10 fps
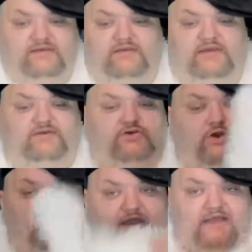
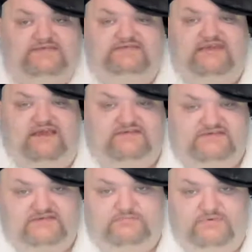You're not
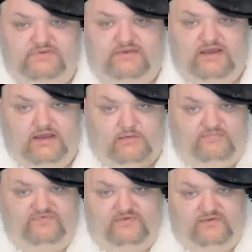sexy, Billy. I'm
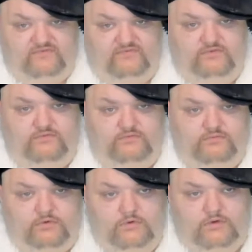sexy.
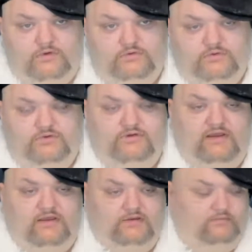You look
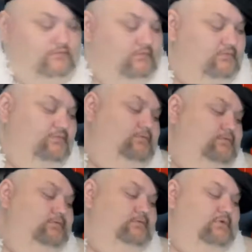like
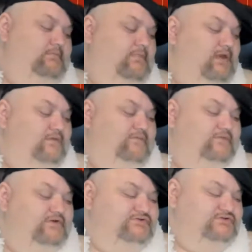a male
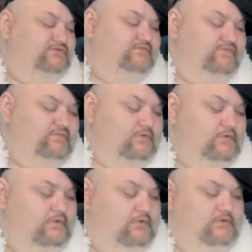version of
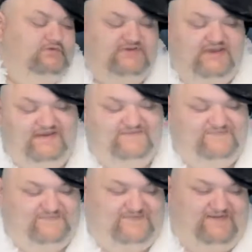
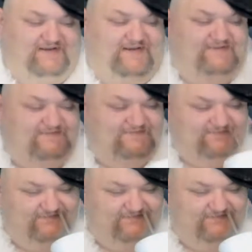for Christ.